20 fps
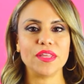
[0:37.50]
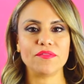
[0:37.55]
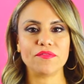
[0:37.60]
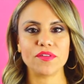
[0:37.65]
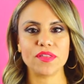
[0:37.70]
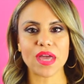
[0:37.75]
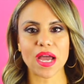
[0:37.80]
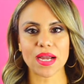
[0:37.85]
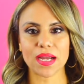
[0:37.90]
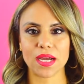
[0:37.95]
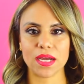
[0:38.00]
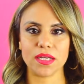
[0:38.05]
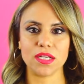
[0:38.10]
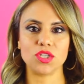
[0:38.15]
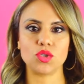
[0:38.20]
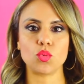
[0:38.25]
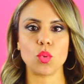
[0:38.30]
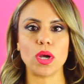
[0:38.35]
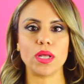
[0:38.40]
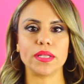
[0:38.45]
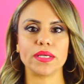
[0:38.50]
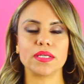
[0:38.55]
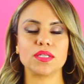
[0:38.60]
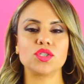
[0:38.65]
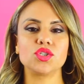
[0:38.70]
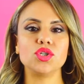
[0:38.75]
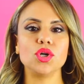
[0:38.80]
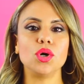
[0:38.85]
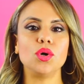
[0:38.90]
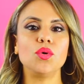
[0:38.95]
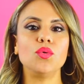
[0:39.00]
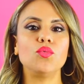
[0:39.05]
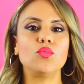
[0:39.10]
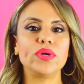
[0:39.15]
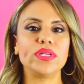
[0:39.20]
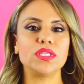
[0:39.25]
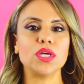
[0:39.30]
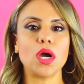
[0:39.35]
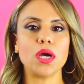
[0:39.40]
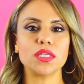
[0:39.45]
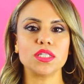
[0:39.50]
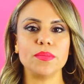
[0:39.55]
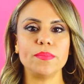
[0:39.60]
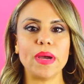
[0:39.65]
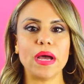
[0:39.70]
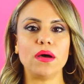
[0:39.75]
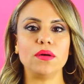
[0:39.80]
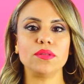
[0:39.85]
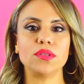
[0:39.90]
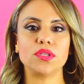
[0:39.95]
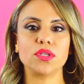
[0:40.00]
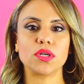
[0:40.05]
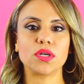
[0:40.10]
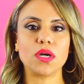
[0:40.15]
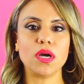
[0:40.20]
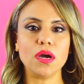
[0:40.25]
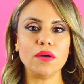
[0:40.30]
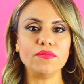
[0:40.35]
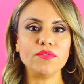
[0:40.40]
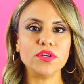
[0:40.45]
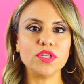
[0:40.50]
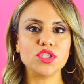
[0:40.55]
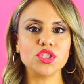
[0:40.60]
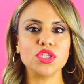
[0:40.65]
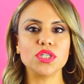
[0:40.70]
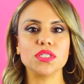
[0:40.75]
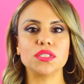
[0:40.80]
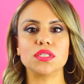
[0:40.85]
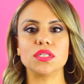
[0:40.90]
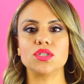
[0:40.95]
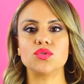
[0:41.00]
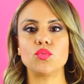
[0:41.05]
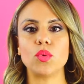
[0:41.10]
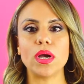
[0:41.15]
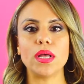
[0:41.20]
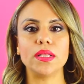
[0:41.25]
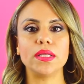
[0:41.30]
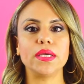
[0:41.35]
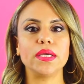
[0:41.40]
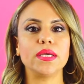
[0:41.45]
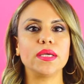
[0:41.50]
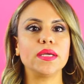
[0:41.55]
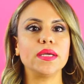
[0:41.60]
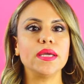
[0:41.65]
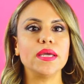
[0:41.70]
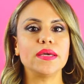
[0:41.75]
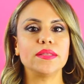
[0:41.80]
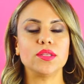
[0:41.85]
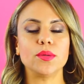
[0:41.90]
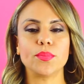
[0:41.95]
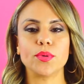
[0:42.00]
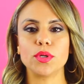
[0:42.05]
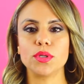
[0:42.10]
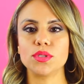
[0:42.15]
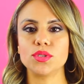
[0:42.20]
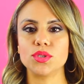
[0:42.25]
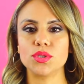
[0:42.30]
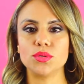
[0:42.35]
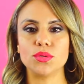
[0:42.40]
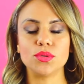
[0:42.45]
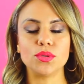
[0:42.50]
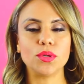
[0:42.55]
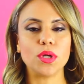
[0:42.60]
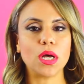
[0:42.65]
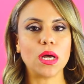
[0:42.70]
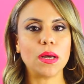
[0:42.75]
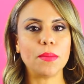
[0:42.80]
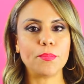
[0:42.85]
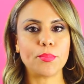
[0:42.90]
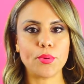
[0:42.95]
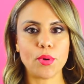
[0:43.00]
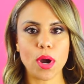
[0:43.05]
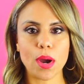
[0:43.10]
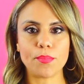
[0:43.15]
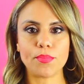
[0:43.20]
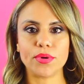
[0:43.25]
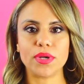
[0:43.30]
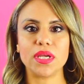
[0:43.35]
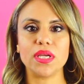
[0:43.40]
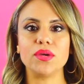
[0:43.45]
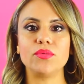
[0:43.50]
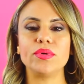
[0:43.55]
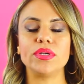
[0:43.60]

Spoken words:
for that kind of dwelling. So we talked about the coverages, the dwelling, the personal property.